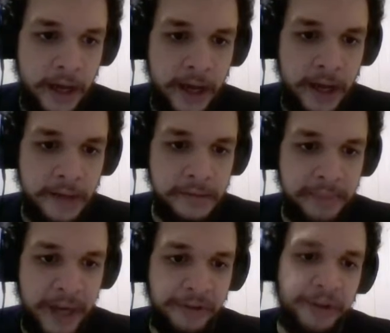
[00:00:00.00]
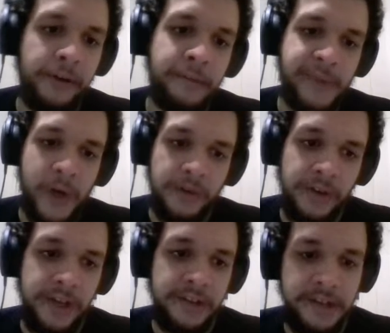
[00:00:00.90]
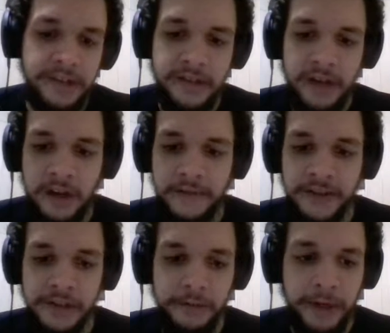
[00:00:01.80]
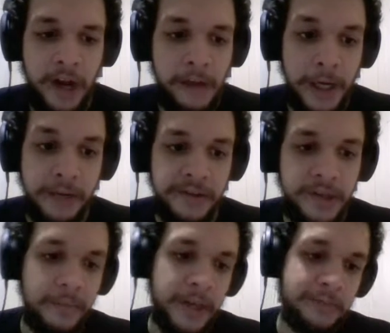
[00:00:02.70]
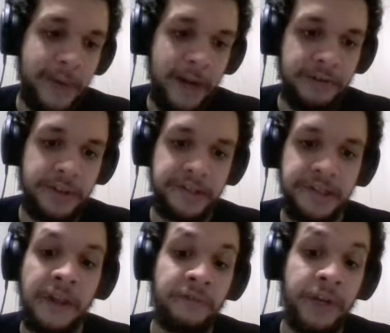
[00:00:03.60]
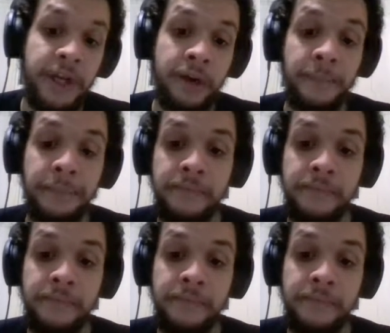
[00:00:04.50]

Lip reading: and bounce our own bounce lands, because obviously we're going to bounce somebody's bounce lands in this video.